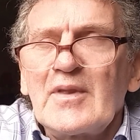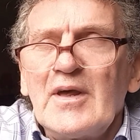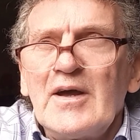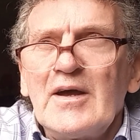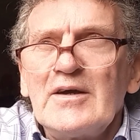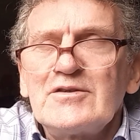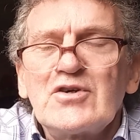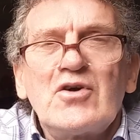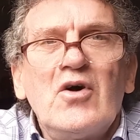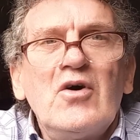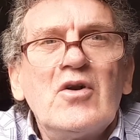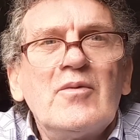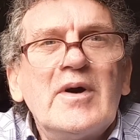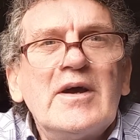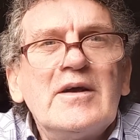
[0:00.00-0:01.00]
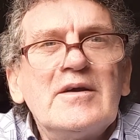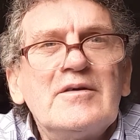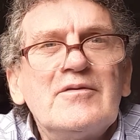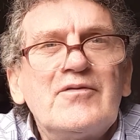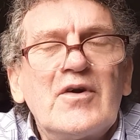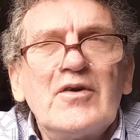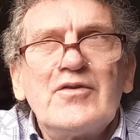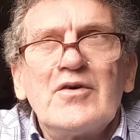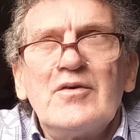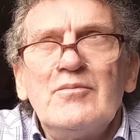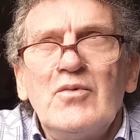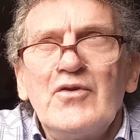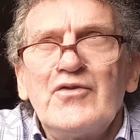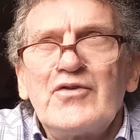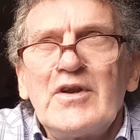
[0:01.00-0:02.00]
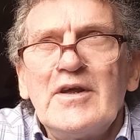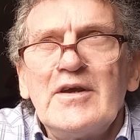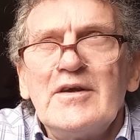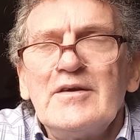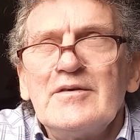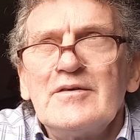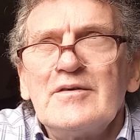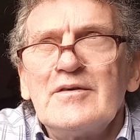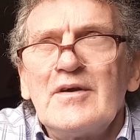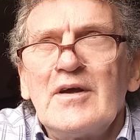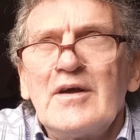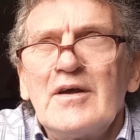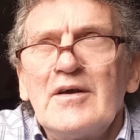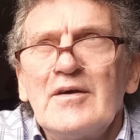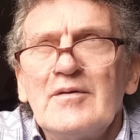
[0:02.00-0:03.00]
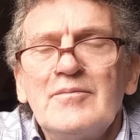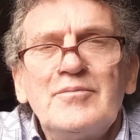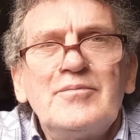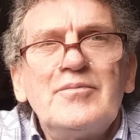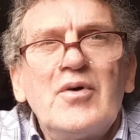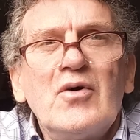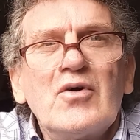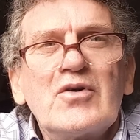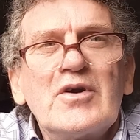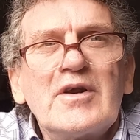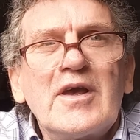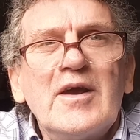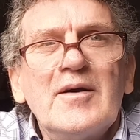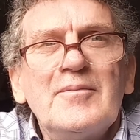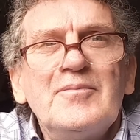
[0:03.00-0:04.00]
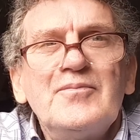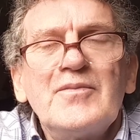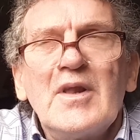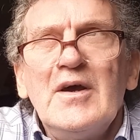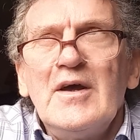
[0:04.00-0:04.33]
to Galway for their monthly poker game.